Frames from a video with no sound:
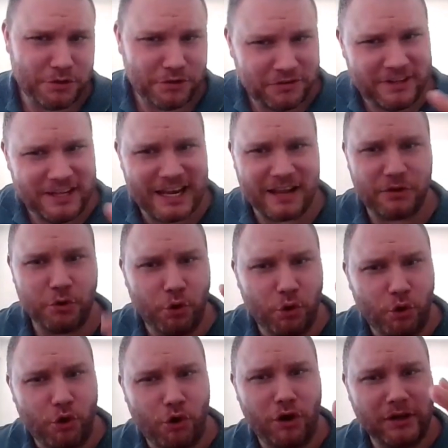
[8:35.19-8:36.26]
Do you see that
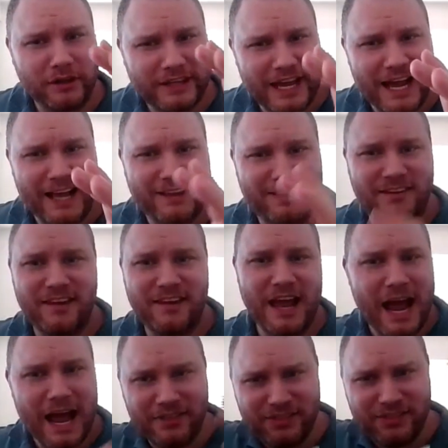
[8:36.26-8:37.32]
all that
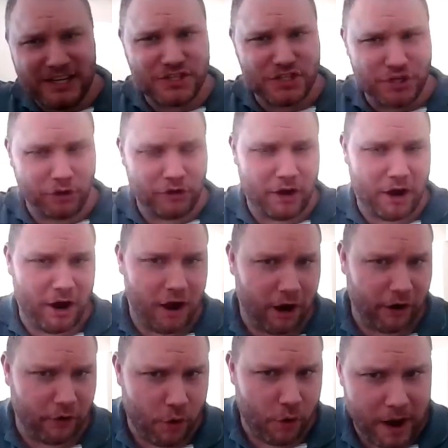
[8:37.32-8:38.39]
additional
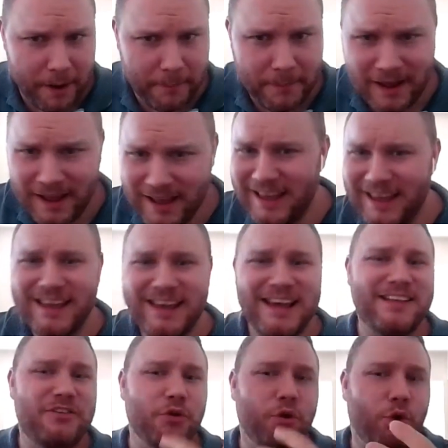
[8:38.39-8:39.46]
ROM,
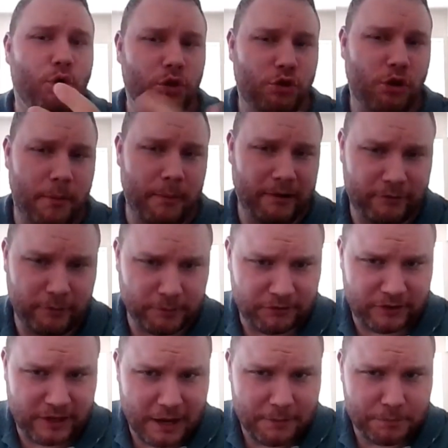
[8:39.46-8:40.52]
it's all coming from the
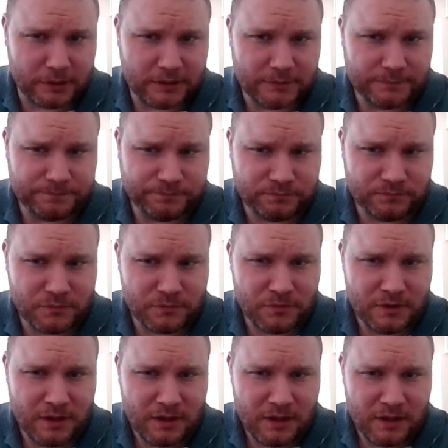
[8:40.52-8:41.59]
scapula?
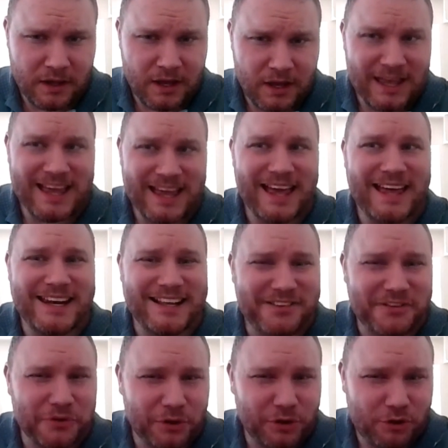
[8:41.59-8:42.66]
And
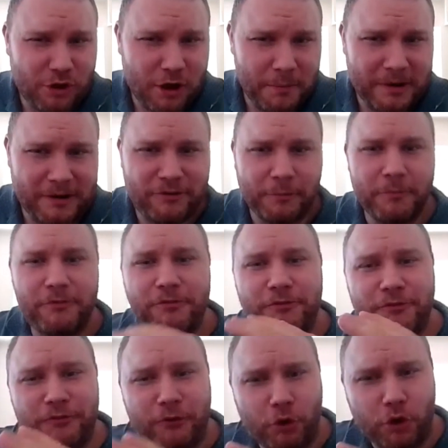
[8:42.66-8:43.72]
it's all coming from
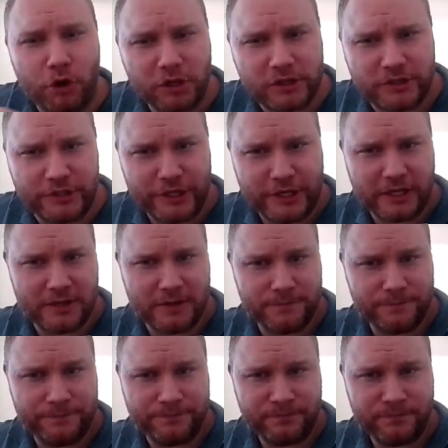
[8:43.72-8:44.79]
faulty,
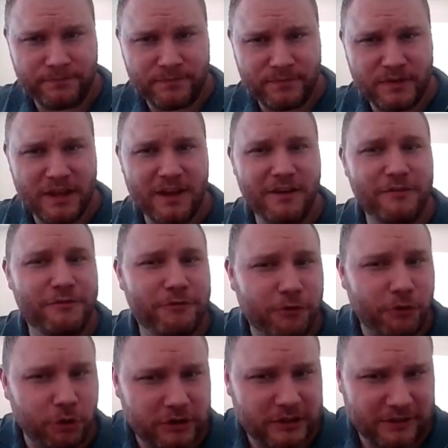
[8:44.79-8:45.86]

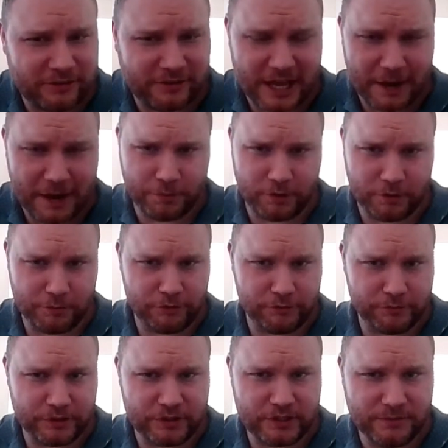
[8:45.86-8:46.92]
faulty scapular
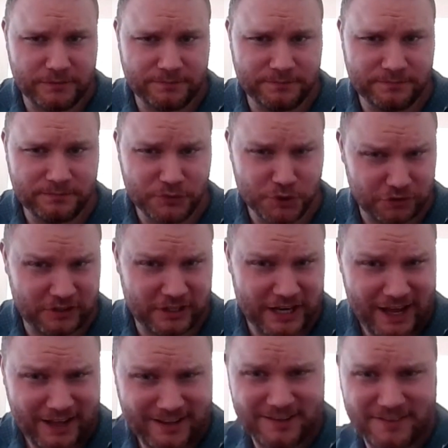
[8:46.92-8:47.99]
movement. Do you see
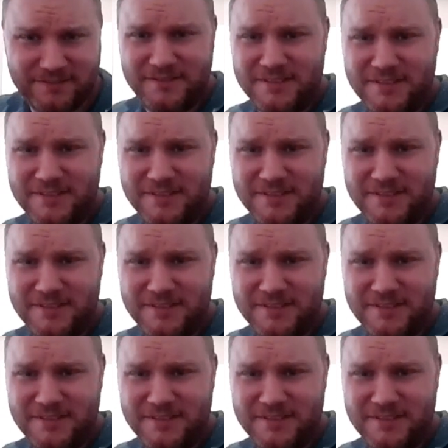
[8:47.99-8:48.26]
that?